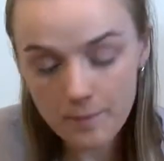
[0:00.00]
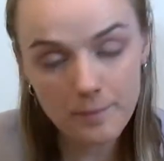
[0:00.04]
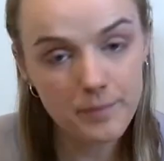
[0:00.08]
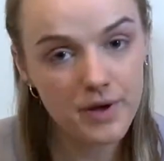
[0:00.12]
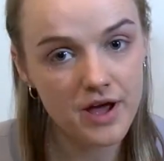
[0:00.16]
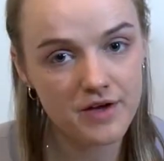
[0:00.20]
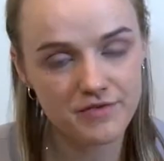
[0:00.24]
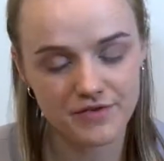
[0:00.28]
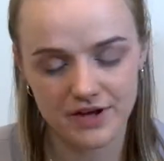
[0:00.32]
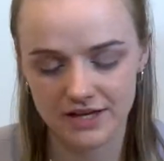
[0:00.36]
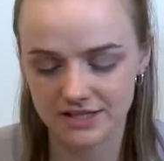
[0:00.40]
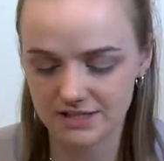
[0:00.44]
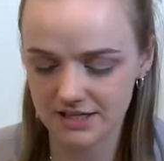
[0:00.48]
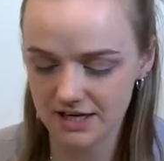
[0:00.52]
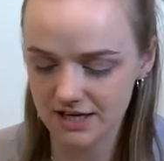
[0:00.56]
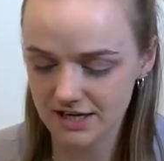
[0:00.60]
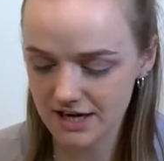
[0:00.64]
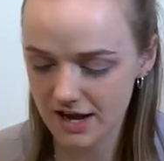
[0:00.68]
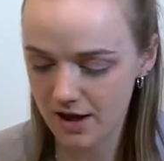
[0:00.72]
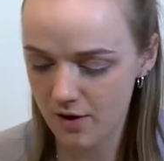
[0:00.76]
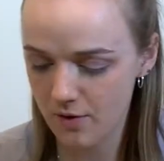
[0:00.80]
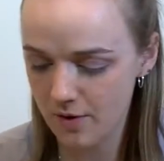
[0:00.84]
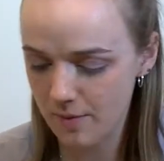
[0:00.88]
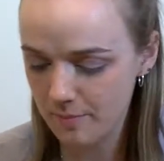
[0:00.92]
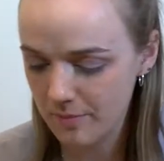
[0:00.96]
Perfect.
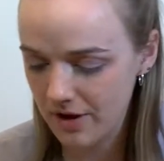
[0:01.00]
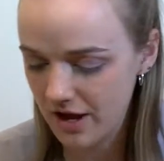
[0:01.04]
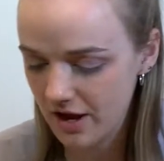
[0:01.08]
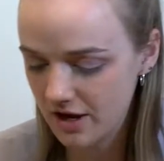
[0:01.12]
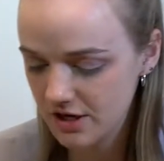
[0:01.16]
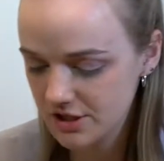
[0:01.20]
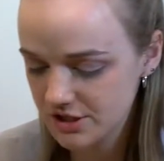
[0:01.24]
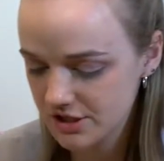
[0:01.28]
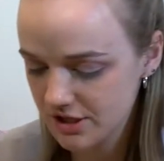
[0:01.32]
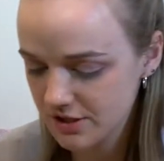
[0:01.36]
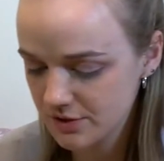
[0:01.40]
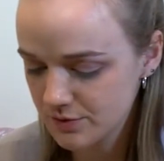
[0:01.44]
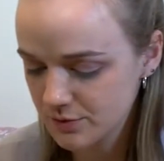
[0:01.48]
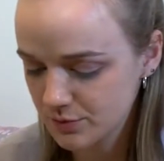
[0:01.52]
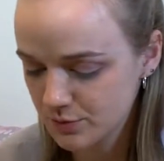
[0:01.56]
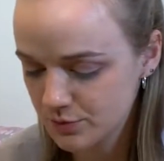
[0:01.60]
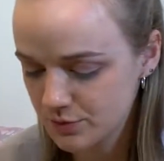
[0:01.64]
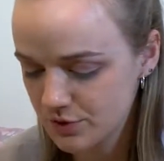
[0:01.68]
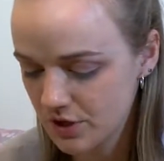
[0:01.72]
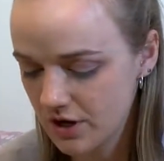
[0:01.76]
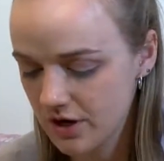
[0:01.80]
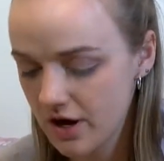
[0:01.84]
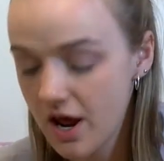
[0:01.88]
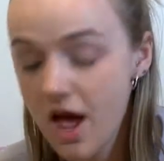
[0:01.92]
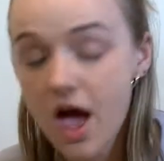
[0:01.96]
Now my eyeshadow is all
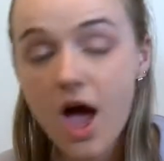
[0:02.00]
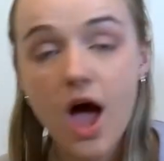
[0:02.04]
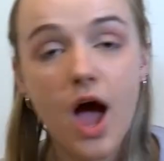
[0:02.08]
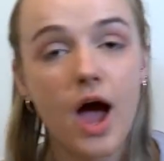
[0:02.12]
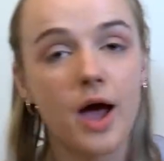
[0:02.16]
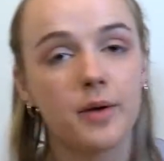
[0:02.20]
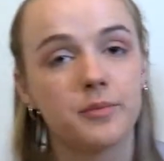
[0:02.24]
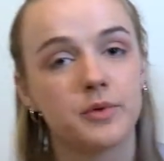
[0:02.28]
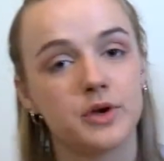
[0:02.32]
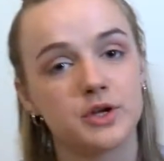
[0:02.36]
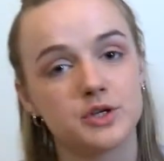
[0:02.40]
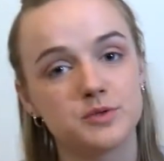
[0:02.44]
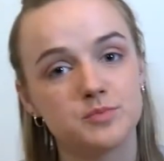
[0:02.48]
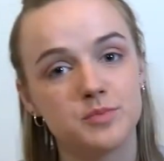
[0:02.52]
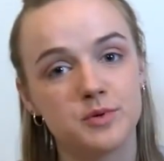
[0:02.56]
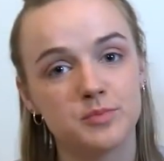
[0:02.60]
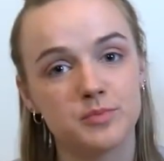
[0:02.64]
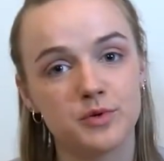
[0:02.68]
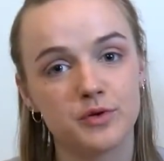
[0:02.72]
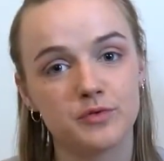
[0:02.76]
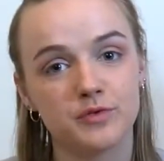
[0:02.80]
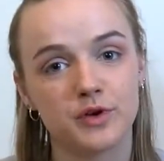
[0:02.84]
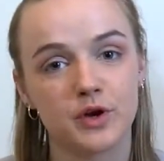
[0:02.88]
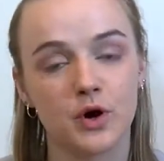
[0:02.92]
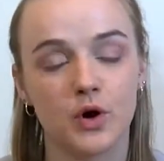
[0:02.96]
done, I'm going to be
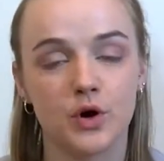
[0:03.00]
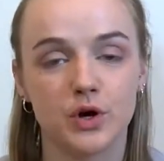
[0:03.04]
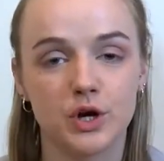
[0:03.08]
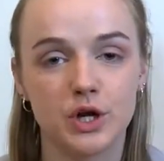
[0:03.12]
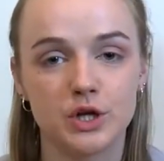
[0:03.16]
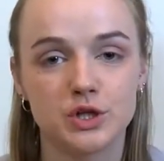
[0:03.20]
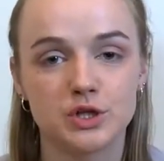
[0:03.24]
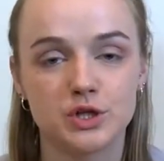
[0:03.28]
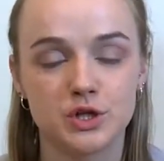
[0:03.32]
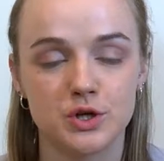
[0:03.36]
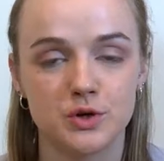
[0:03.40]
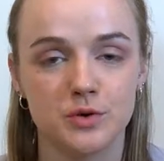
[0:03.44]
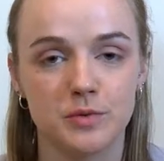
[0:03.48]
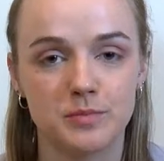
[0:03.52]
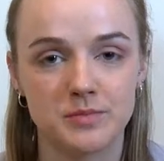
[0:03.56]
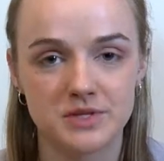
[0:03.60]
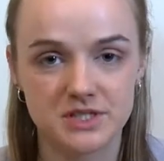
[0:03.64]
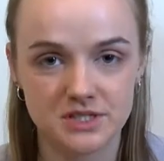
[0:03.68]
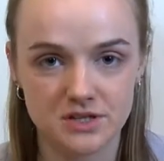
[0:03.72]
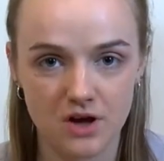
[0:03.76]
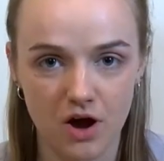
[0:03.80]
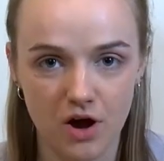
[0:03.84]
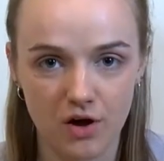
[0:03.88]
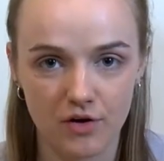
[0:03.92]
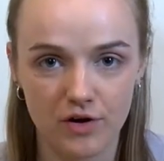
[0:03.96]
moving on to
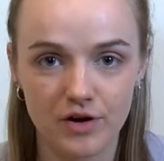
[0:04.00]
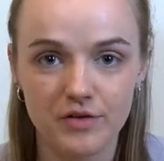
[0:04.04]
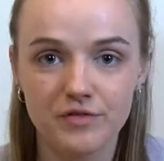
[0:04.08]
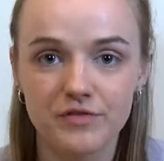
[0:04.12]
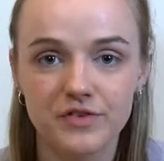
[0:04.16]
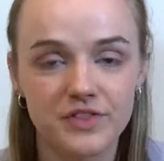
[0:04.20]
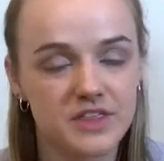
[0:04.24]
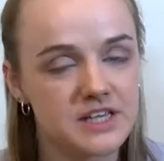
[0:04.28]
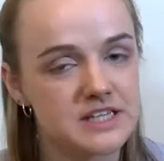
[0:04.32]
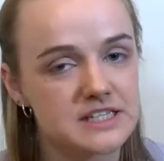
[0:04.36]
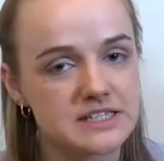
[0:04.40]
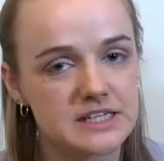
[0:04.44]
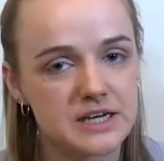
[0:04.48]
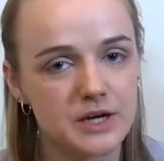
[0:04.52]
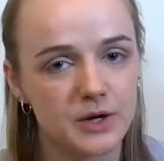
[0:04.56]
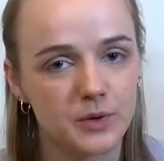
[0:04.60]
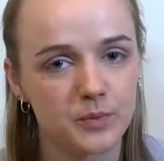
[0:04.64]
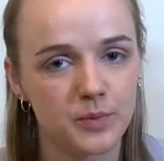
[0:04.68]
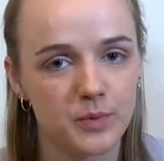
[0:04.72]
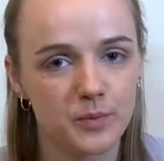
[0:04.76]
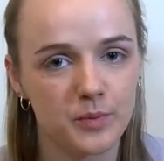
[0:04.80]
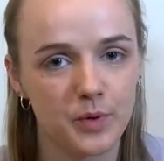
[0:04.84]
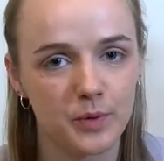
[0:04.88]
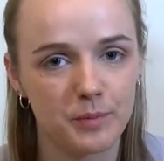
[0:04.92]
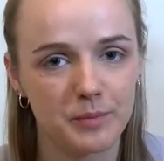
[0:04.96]
mascara. For this look
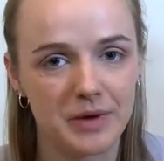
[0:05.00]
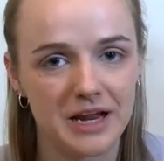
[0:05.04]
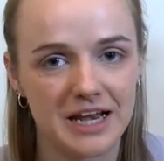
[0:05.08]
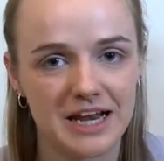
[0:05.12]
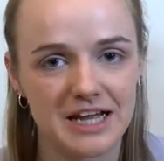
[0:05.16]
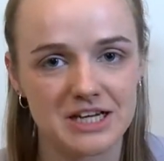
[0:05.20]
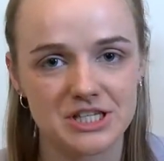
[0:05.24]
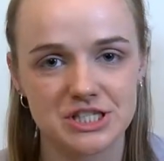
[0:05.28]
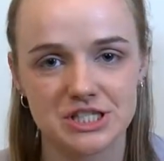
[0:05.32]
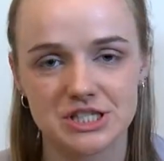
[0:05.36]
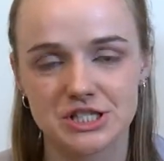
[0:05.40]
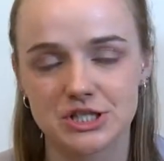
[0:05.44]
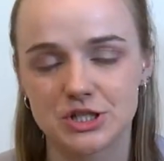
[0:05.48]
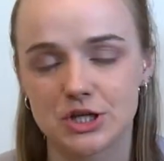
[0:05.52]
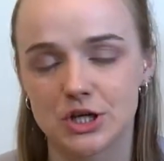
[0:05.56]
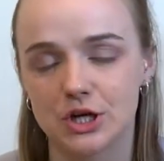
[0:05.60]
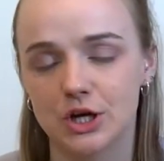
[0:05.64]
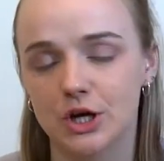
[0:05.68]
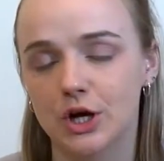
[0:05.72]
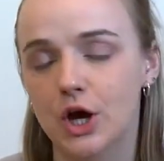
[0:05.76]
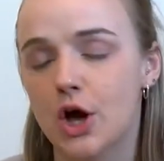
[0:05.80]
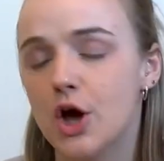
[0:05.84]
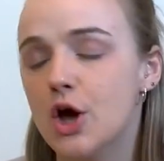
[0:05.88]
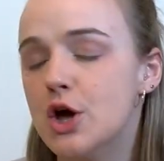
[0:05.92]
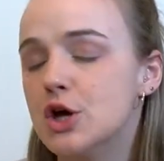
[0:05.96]
we want my lashes to
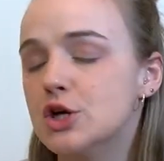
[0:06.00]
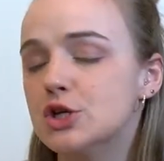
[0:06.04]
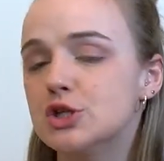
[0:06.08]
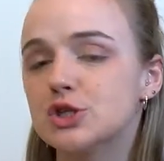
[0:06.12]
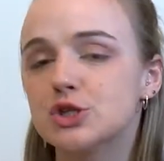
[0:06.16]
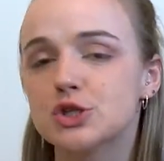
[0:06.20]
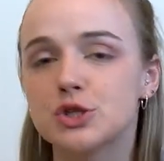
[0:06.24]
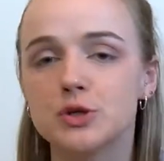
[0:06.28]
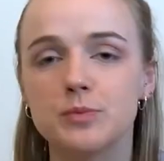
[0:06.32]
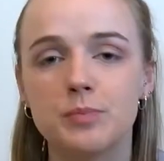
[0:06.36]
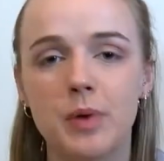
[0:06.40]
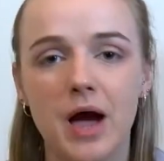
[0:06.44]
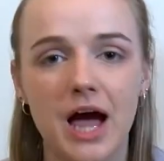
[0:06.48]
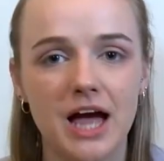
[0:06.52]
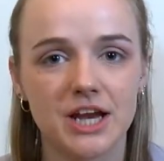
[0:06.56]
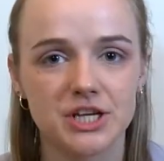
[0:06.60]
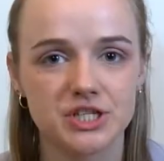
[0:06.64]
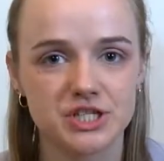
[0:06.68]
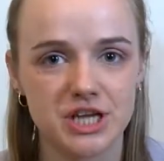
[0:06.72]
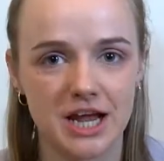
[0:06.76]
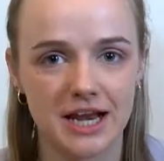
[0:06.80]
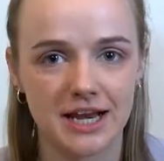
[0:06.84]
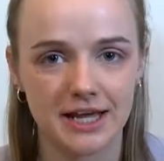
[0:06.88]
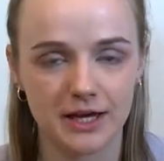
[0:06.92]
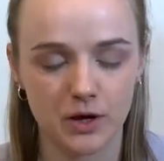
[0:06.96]
look super
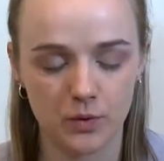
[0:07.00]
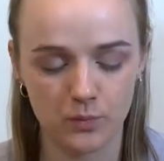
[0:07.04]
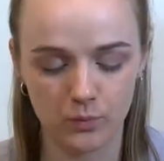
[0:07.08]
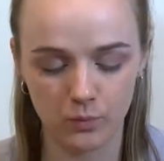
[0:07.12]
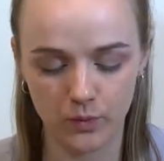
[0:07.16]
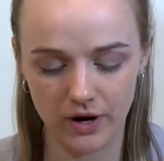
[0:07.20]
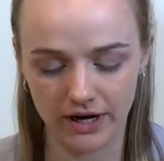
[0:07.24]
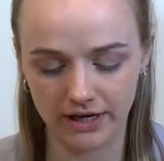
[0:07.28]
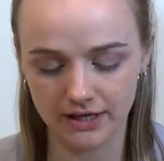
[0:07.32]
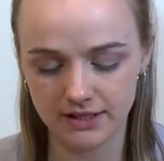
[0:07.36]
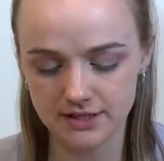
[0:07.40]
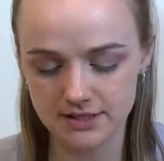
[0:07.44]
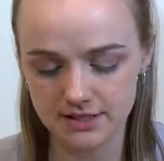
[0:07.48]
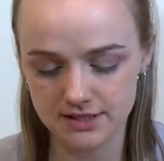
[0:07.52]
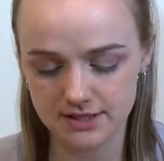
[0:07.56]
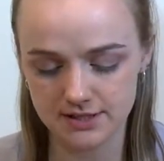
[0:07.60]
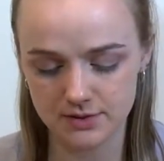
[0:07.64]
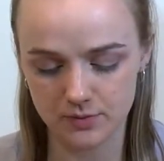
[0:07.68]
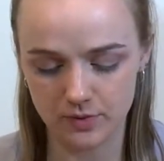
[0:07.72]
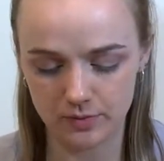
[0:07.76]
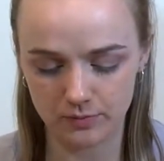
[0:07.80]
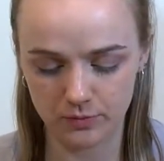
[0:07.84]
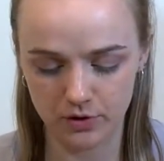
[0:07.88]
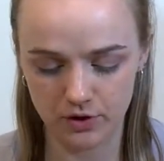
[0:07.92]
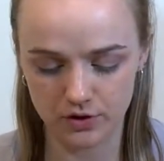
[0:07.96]
angelic and winged,
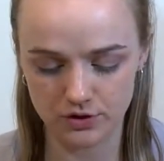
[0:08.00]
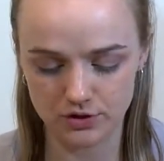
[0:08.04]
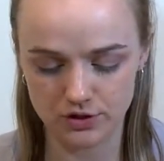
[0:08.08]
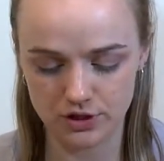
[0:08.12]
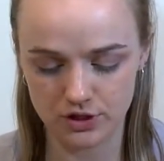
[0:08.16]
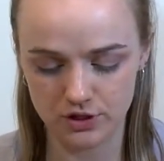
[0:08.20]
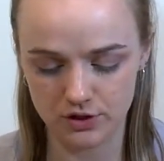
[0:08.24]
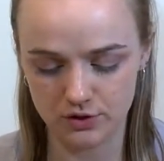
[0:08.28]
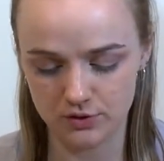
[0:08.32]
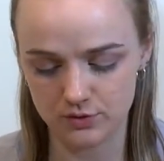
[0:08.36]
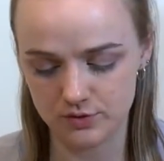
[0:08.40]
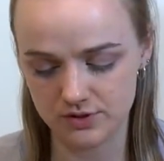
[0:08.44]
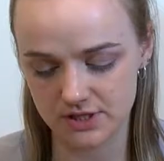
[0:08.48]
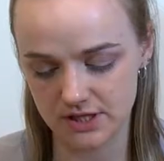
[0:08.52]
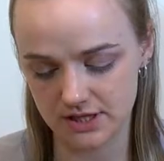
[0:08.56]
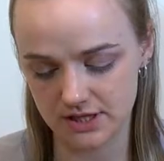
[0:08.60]
so I'm going to use